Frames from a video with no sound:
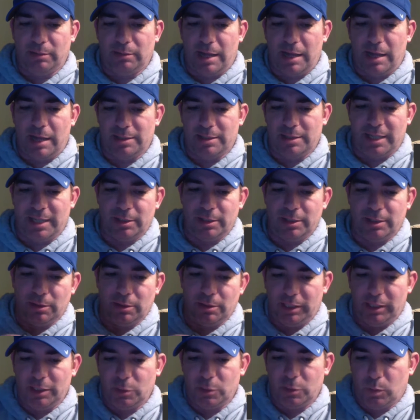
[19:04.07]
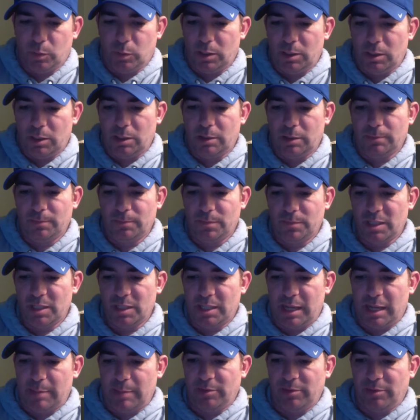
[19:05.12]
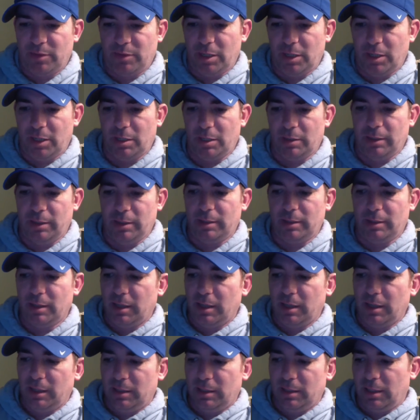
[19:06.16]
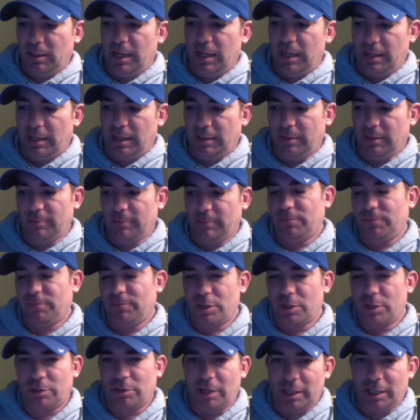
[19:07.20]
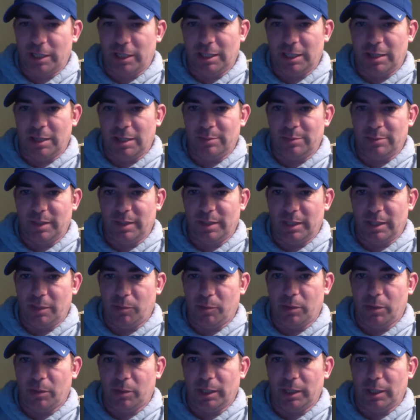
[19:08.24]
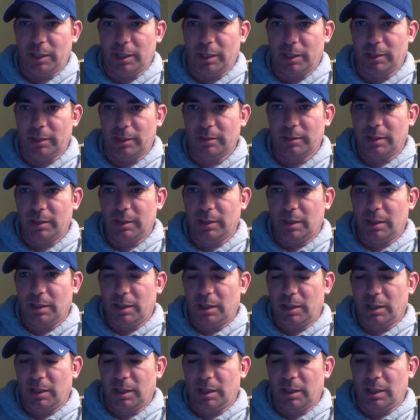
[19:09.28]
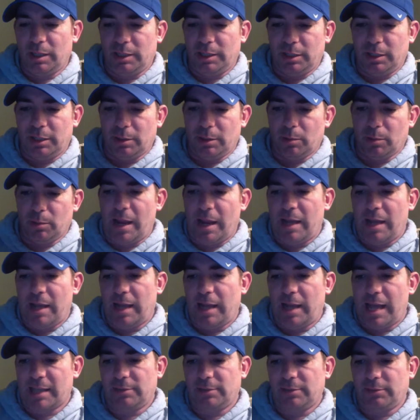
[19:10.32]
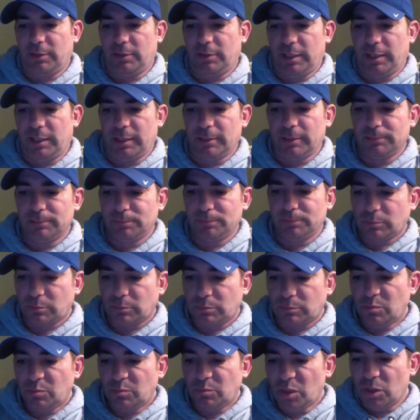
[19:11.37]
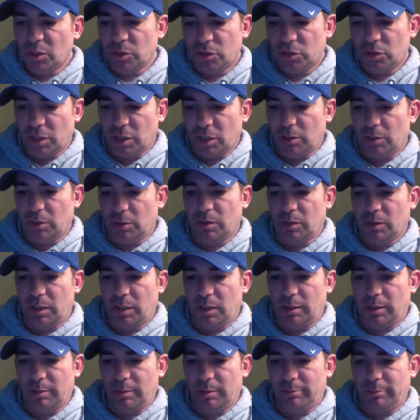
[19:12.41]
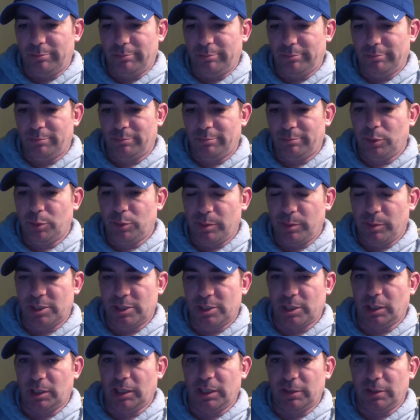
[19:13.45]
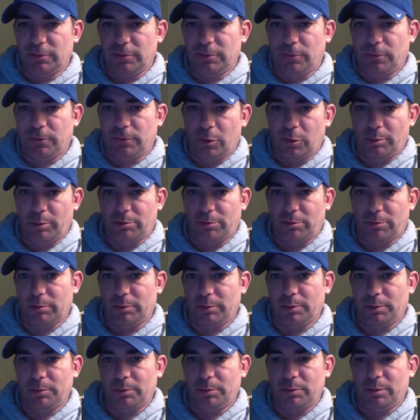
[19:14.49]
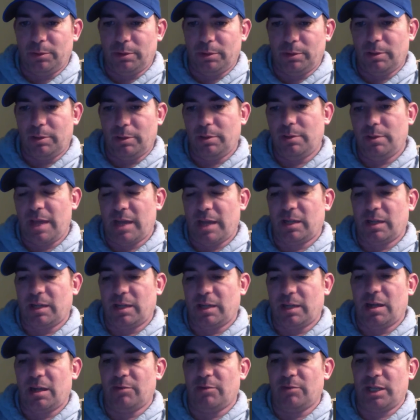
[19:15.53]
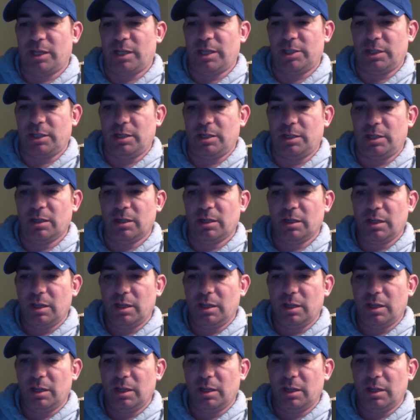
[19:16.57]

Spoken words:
how dead their leagues were this time of year and how that frustrated them, and they wanted a year-round active league. So pretty much a league formed through that conversation,